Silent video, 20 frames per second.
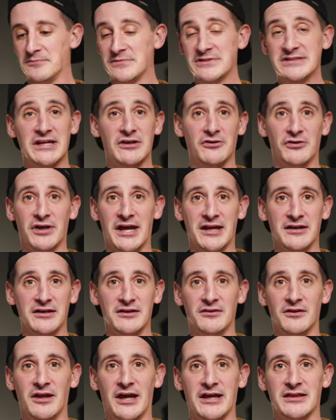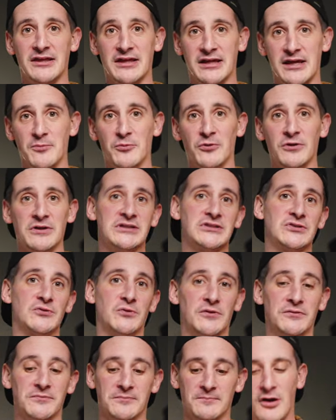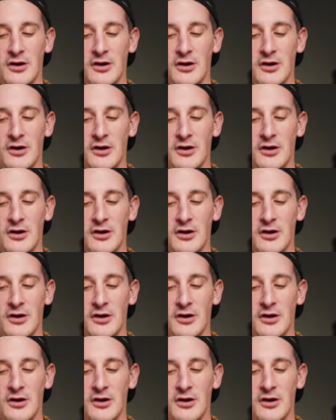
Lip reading: single-handed like the gimbal is sold.